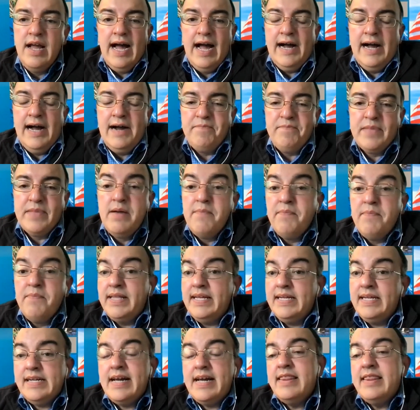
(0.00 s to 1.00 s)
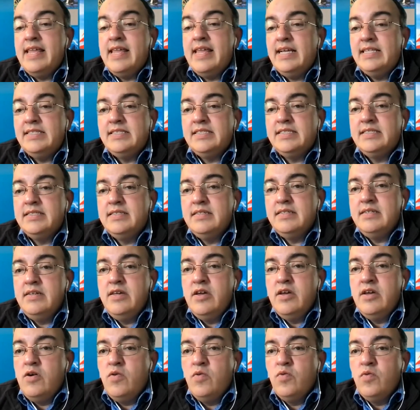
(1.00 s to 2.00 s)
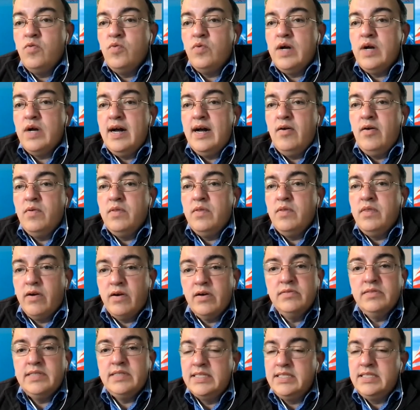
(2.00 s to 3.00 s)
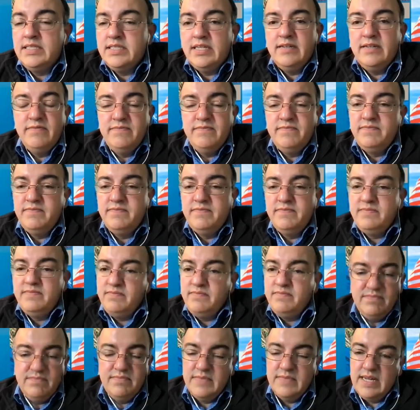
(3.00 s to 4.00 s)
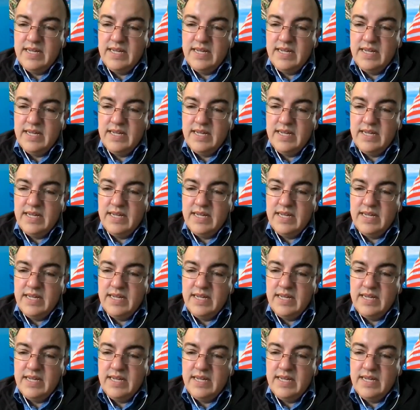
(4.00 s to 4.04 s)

But they add that's, there are sensitive,